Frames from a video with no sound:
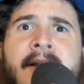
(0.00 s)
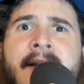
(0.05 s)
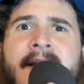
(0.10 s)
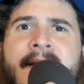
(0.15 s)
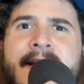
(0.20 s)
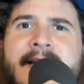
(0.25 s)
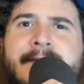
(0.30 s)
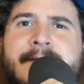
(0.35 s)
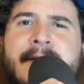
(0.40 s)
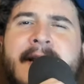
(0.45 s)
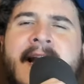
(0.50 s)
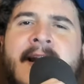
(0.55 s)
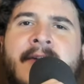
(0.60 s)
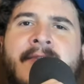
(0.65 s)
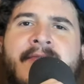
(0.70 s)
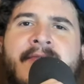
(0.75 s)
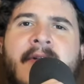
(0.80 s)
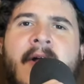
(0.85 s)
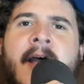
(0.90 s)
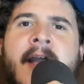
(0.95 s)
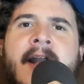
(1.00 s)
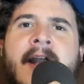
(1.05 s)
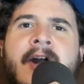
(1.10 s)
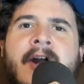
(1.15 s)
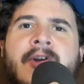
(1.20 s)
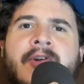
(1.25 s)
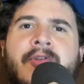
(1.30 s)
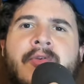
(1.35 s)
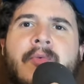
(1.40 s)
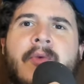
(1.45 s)
He's been kind of flying
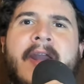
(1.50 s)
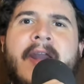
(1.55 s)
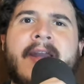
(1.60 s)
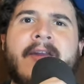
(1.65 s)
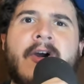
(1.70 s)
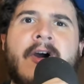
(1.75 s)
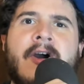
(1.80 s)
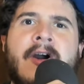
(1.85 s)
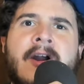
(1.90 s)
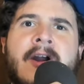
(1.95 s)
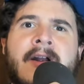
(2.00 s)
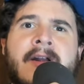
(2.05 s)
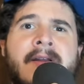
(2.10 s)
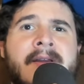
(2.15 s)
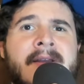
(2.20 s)
under the radar.